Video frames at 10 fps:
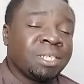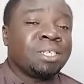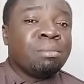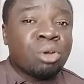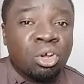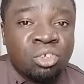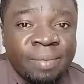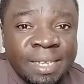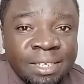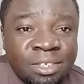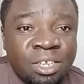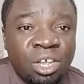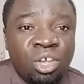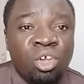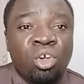Because of
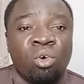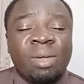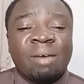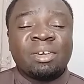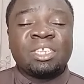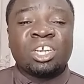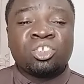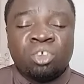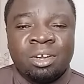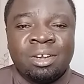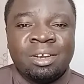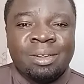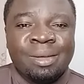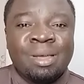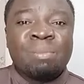this, we have rejection.
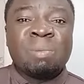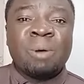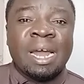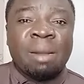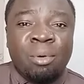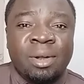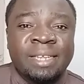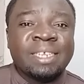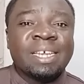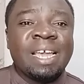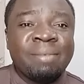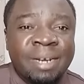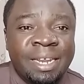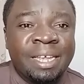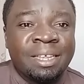People are protesting every
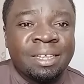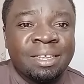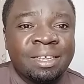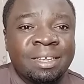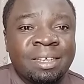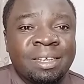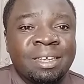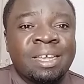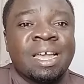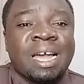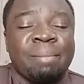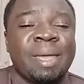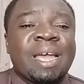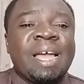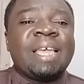day.
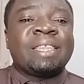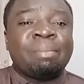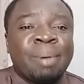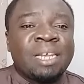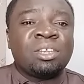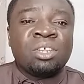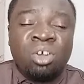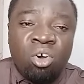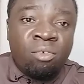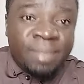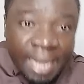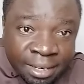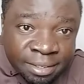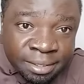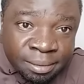Kakamega is part of
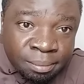that.